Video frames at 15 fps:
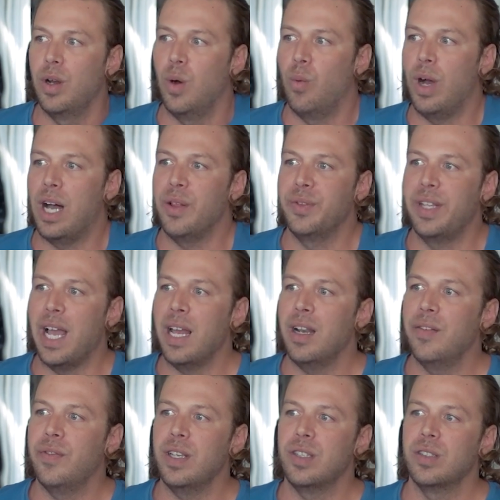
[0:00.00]
while that
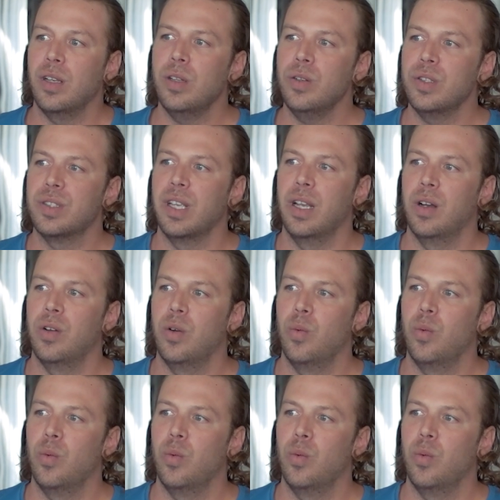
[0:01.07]
of a solar sail